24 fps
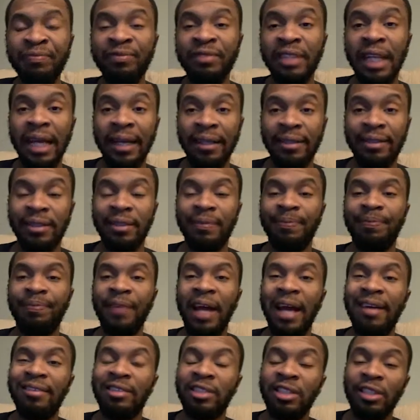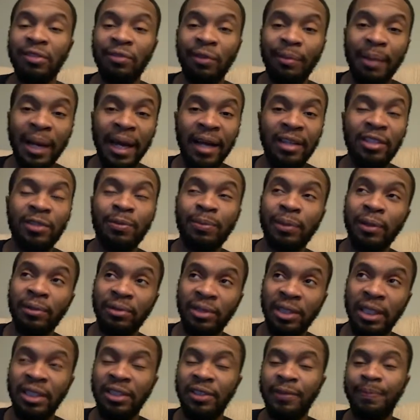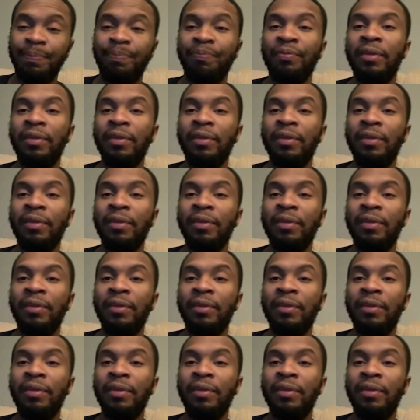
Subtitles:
Next, our silver badge, Pro Touch.